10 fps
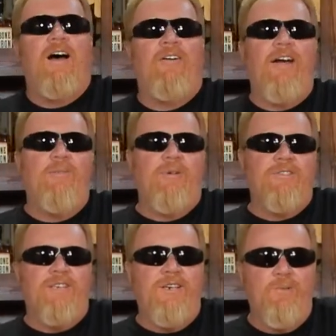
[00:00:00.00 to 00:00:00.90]
All right, we'll
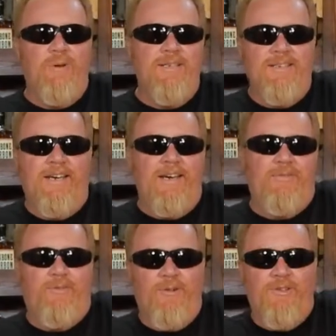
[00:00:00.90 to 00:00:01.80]
see you
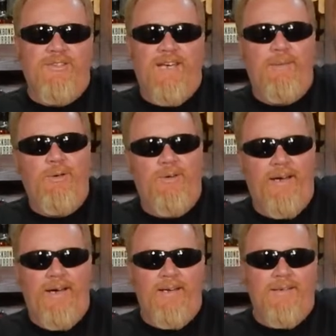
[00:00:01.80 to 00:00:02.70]
Wednesday for Samuel
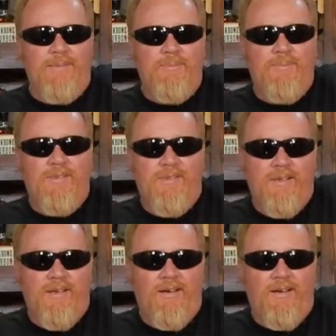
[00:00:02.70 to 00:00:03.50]
Adams.